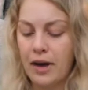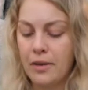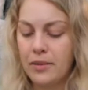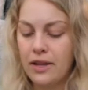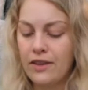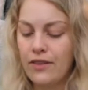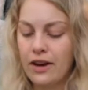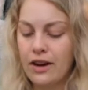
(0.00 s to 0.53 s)
I
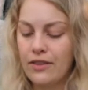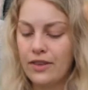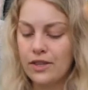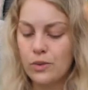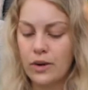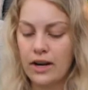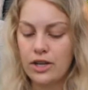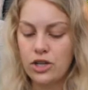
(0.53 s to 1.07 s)
believe I got
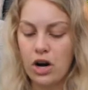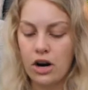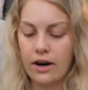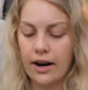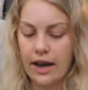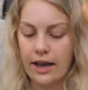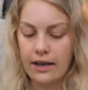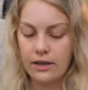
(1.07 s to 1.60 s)
this one at
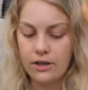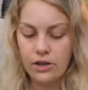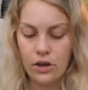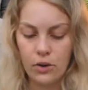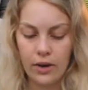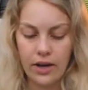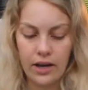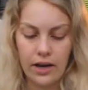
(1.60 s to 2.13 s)
Target.
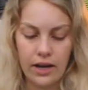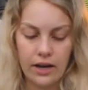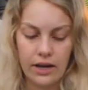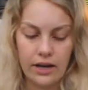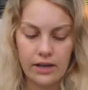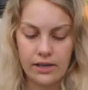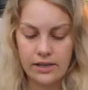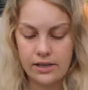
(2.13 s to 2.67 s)
So it
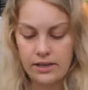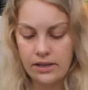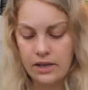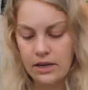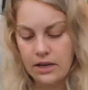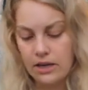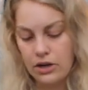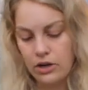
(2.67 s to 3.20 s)
is,
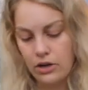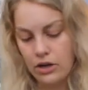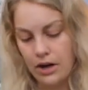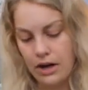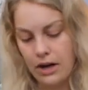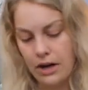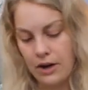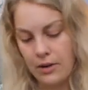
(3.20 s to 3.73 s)

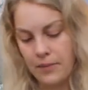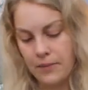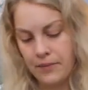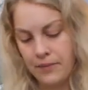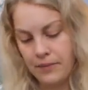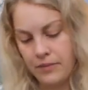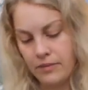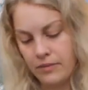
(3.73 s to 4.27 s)

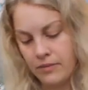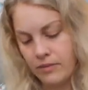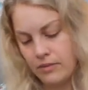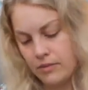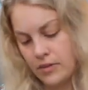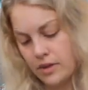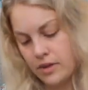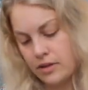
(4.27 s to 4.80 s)
um,
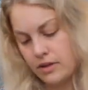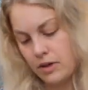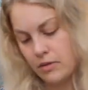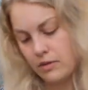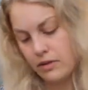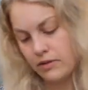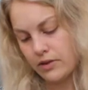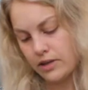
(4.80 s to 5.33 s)
let's see,
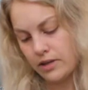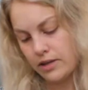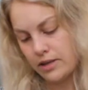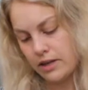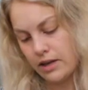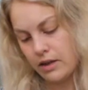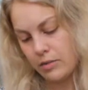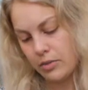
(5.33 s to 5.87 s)
what does it
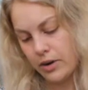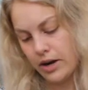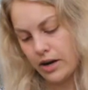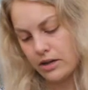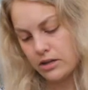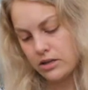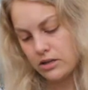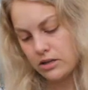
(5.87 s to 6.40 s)
say the
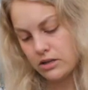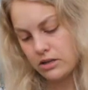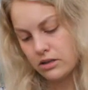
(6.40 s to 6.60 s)
brand?